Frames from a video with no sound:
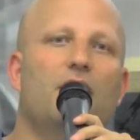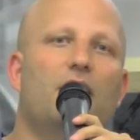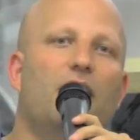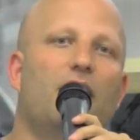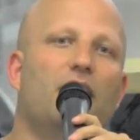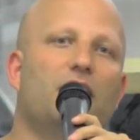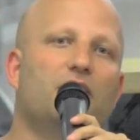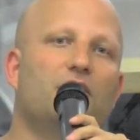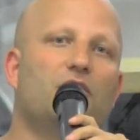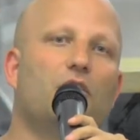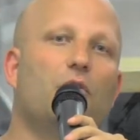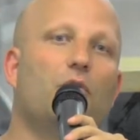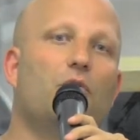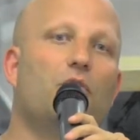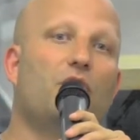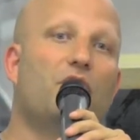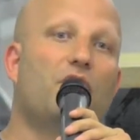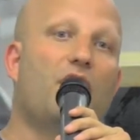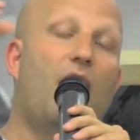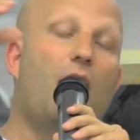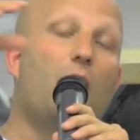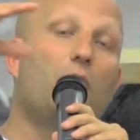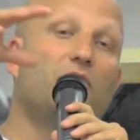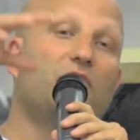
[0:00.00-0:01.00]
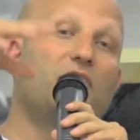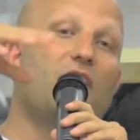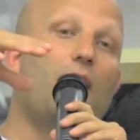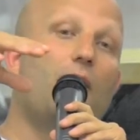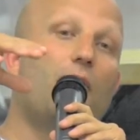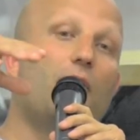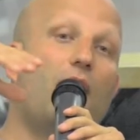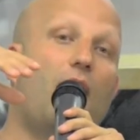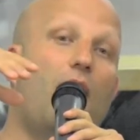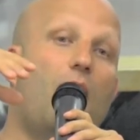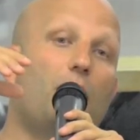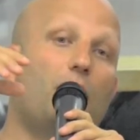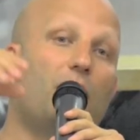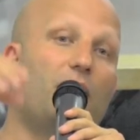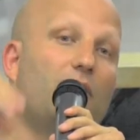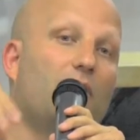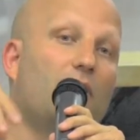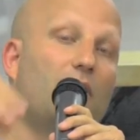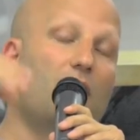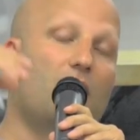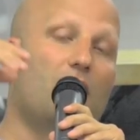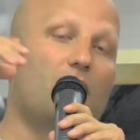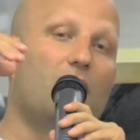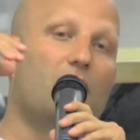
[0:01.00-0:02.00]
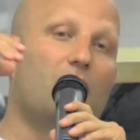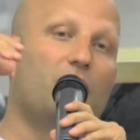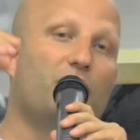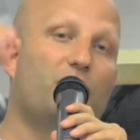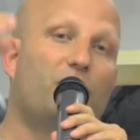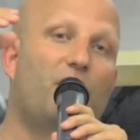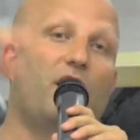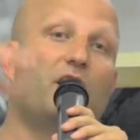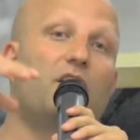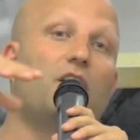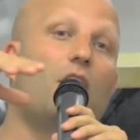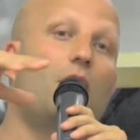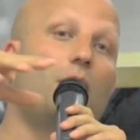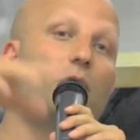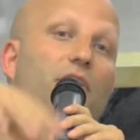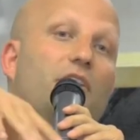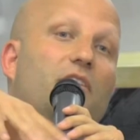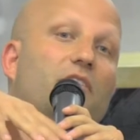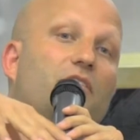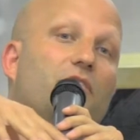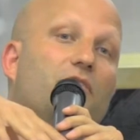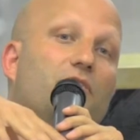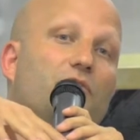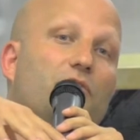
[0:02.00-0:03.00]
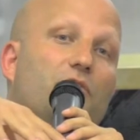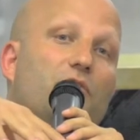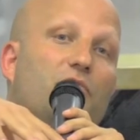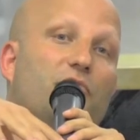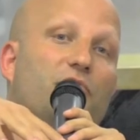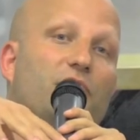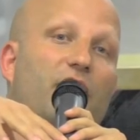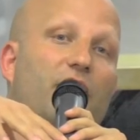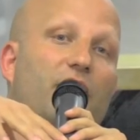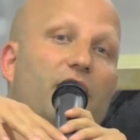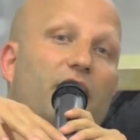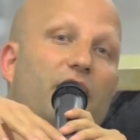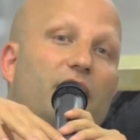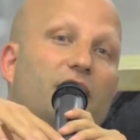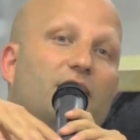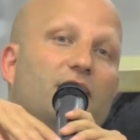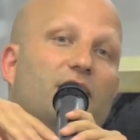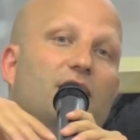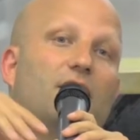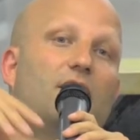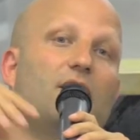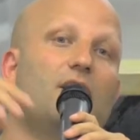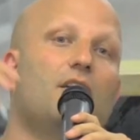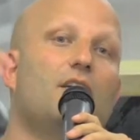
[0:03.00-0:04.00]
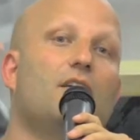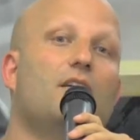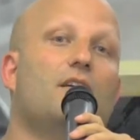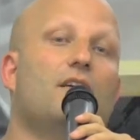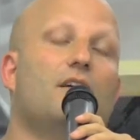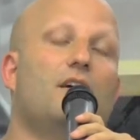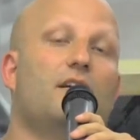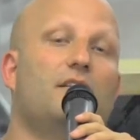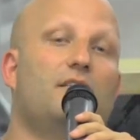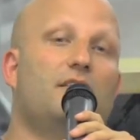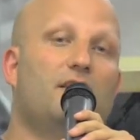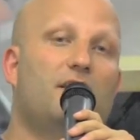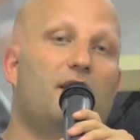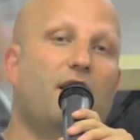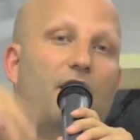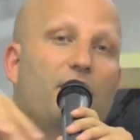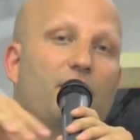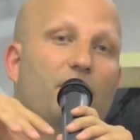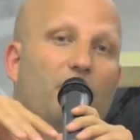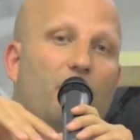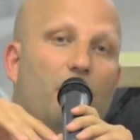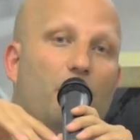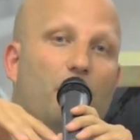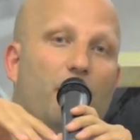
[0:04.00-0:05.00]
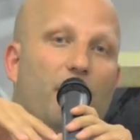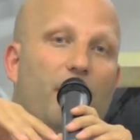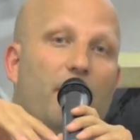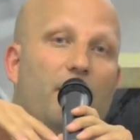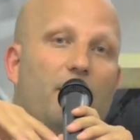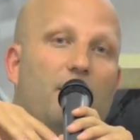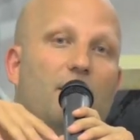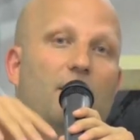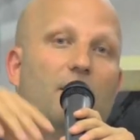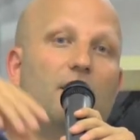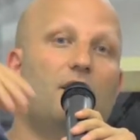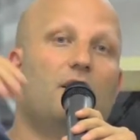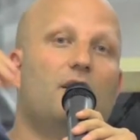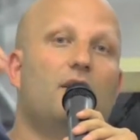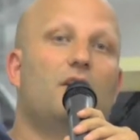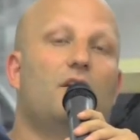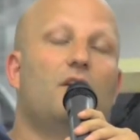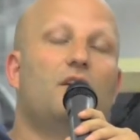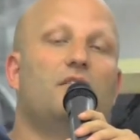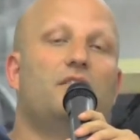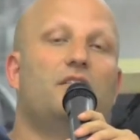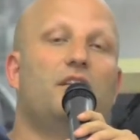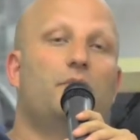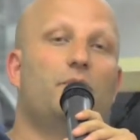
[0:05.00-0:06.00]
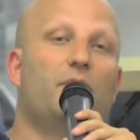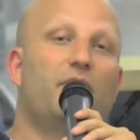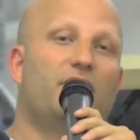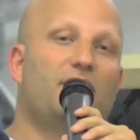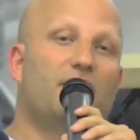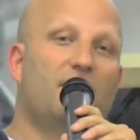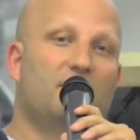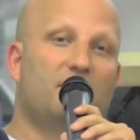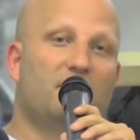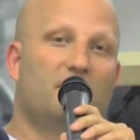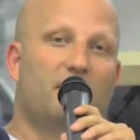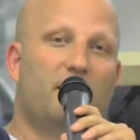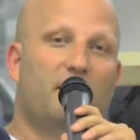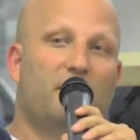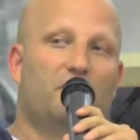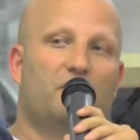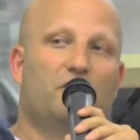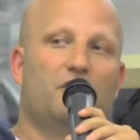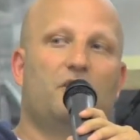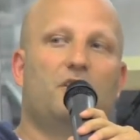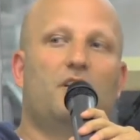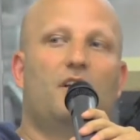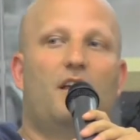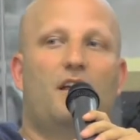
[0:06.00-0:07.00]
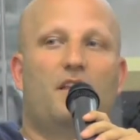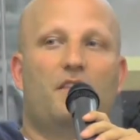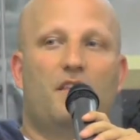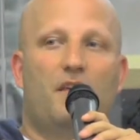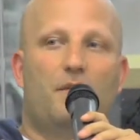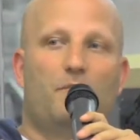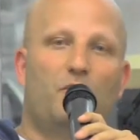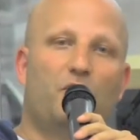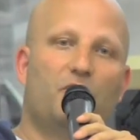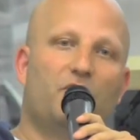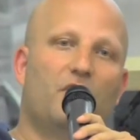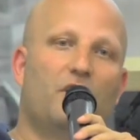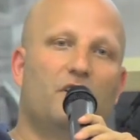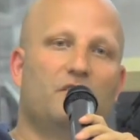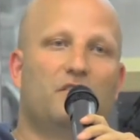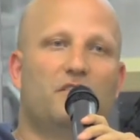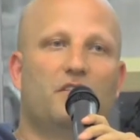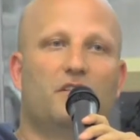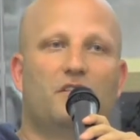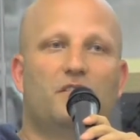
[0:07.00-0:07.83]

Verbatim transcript: And so that was how it happened. Uh, a friend got me into internal finance. I did that for a bit, did my designation, and then moved on to the